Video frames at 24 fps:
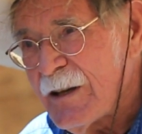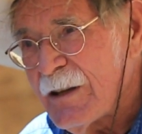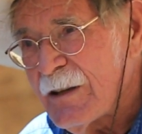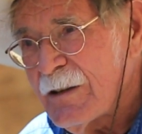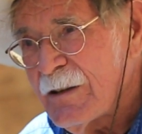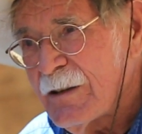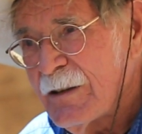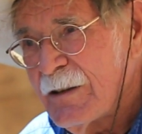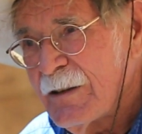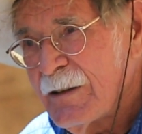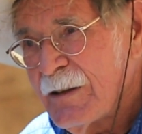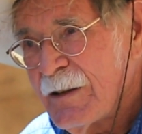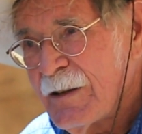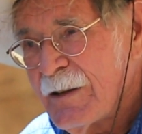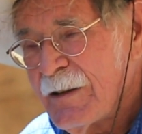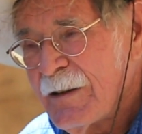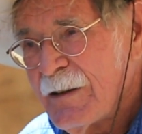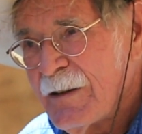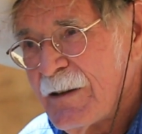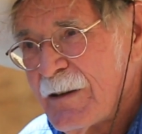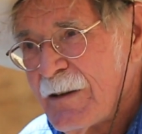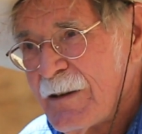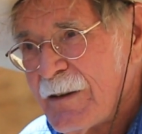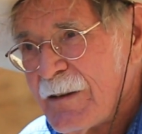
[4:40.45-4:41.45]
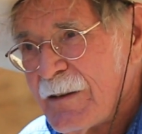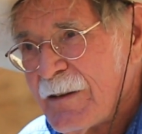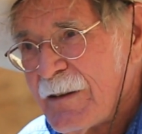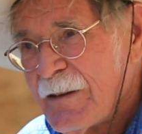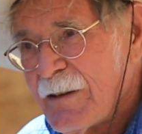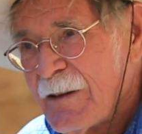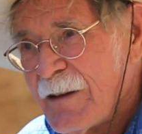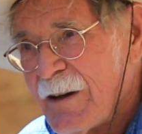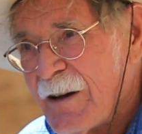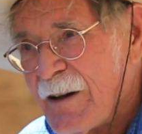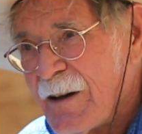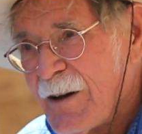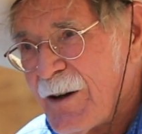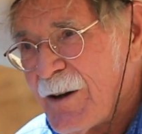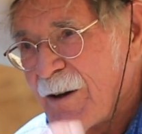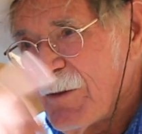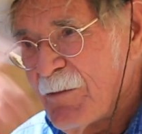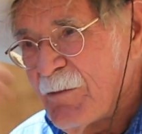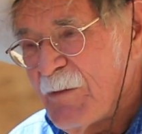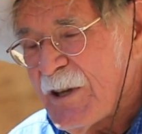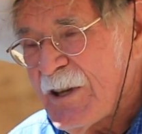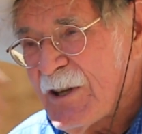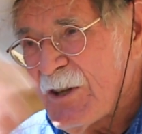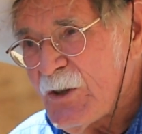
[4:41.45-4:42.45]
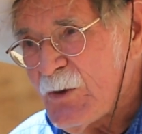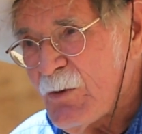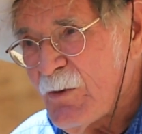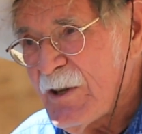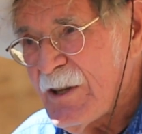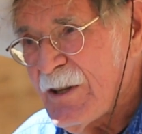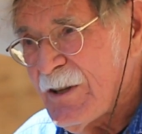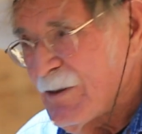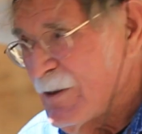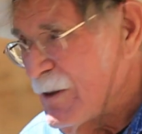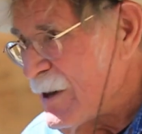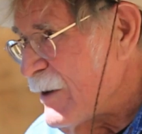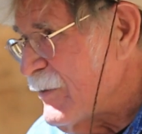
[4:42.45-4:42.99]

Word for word: it? Uh, because we can